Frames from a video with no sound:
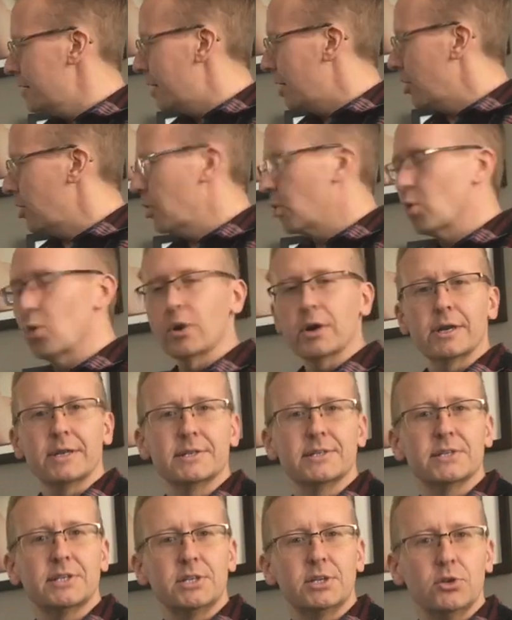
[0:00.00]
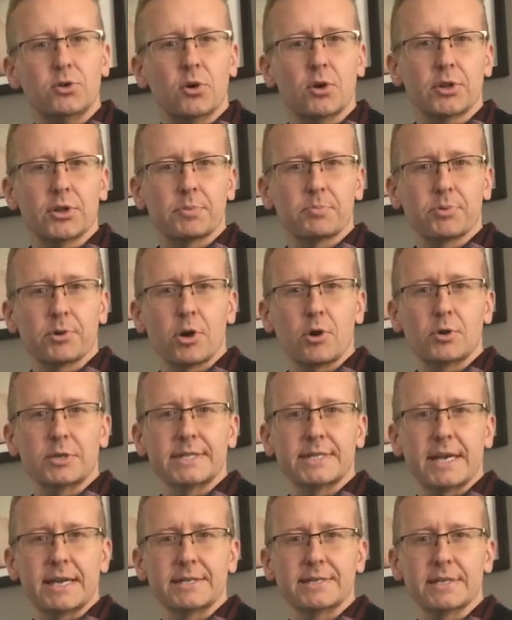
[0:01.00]
our organs to do all the
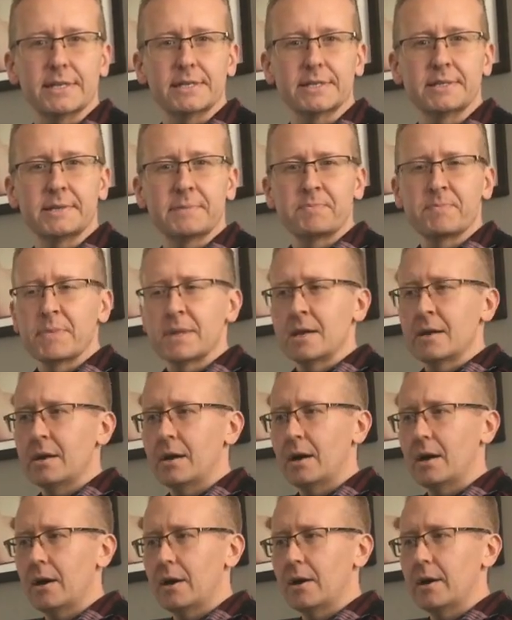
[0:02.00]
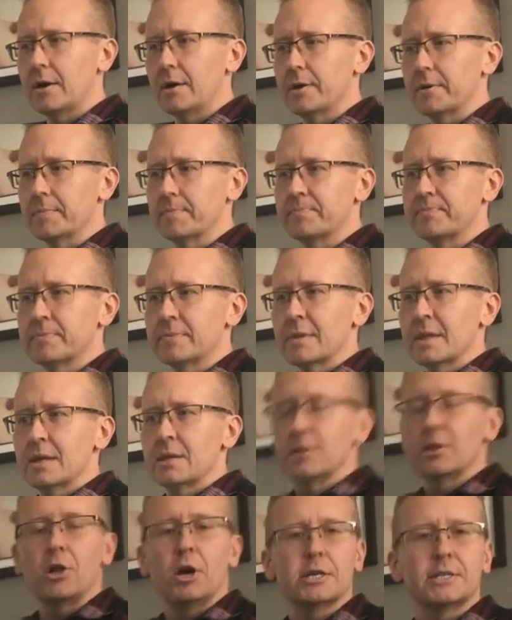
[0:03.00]
processes. Um,
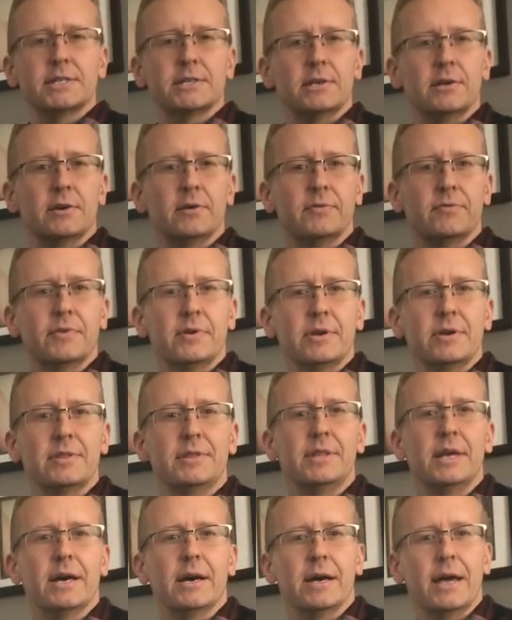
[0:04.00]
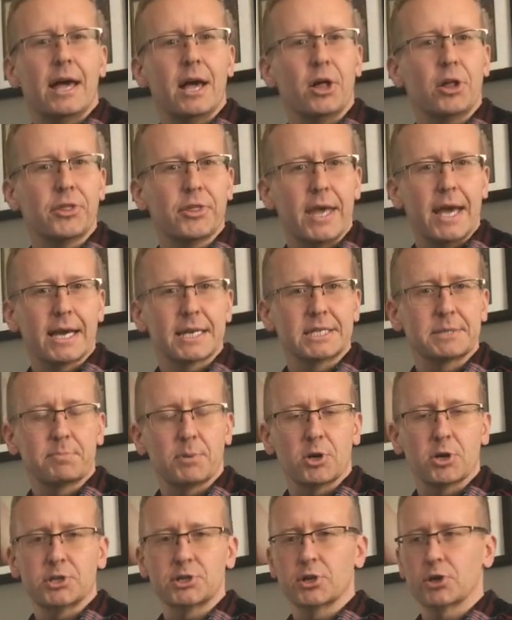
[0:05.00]
lots of the health
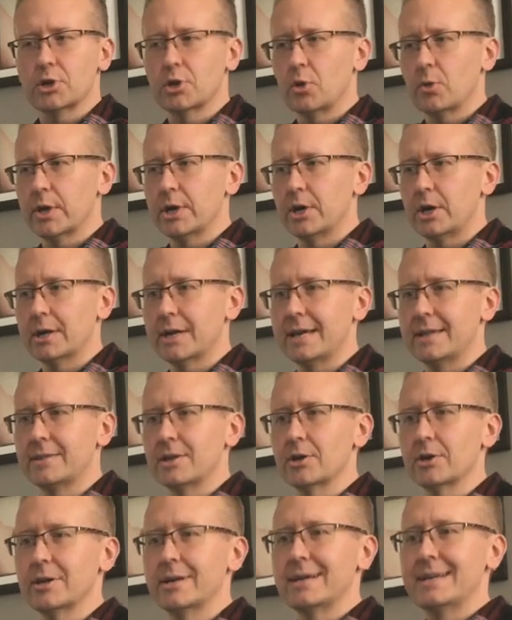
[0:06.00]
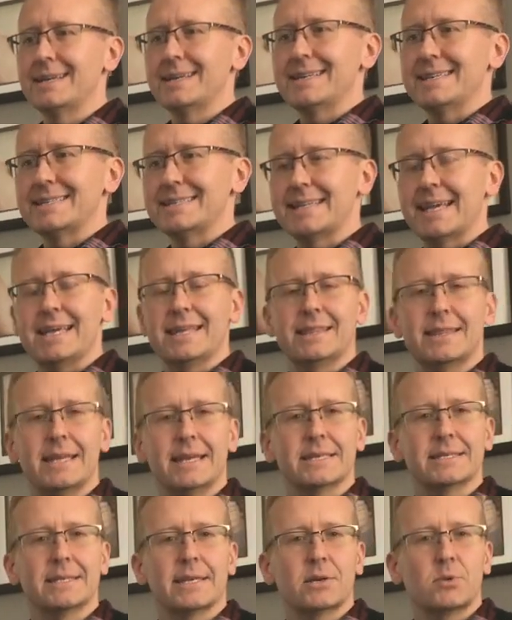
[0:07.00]
experts are going on and they're saying
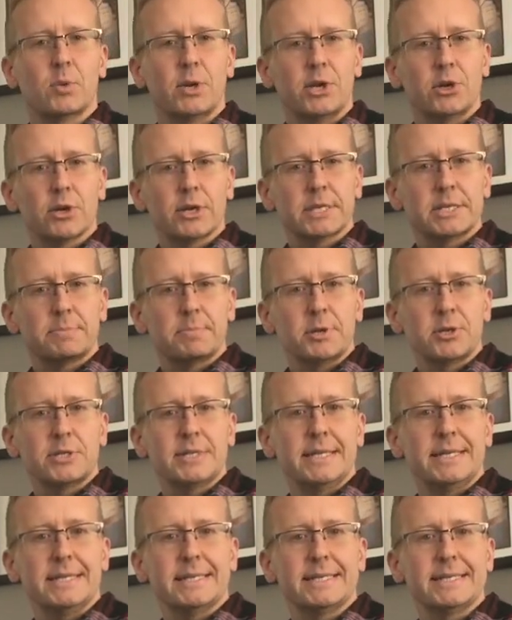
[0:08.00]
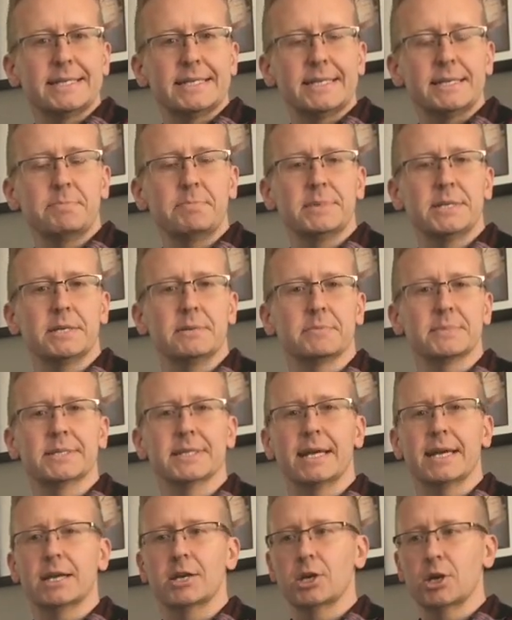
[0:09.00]
things like when you're experiencing these symptoms
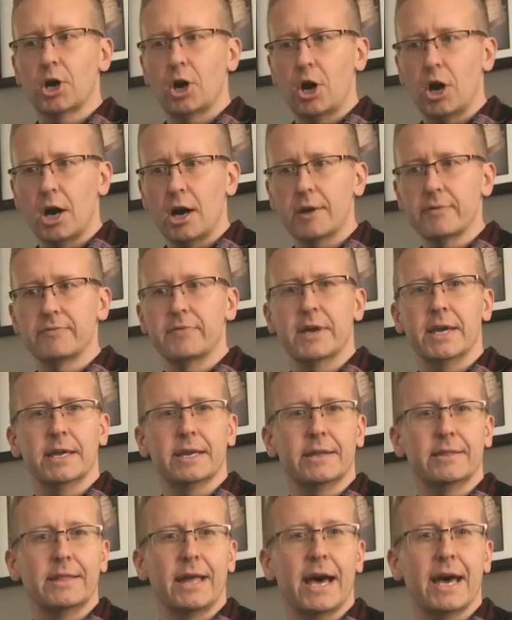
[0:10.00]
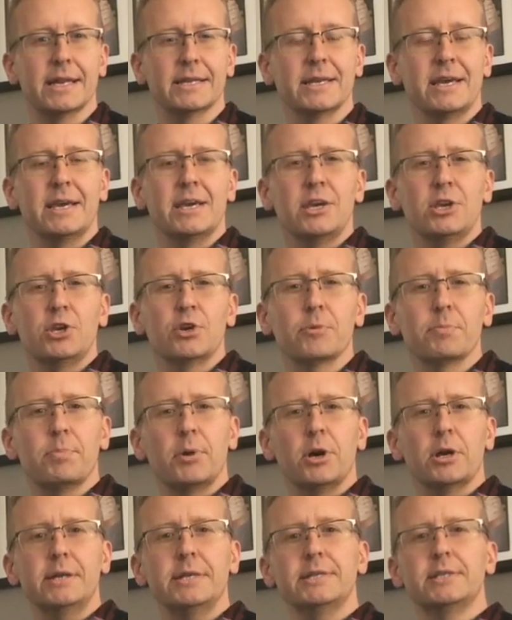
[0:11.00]
like coughing and that, your
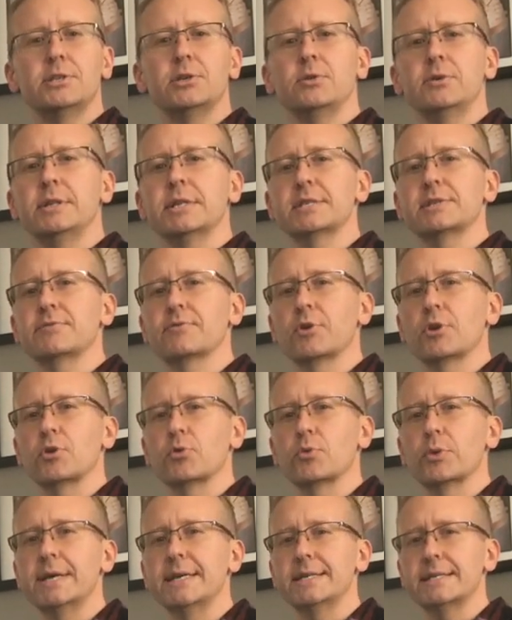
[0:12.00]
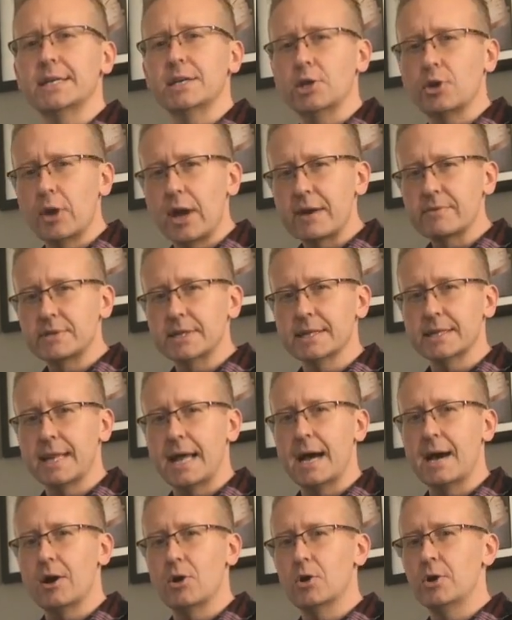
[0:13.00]
body's doing this for a reason. You have to
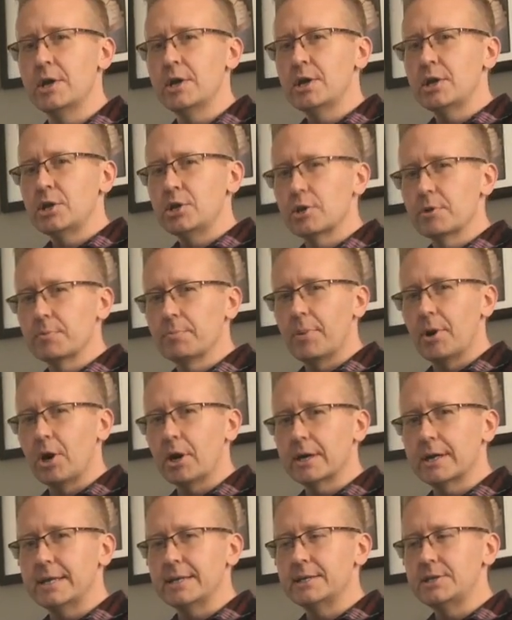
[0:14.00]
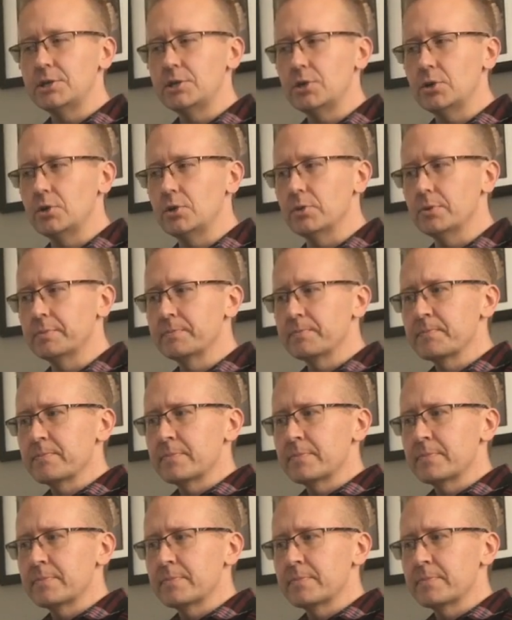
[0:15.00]
allow your body to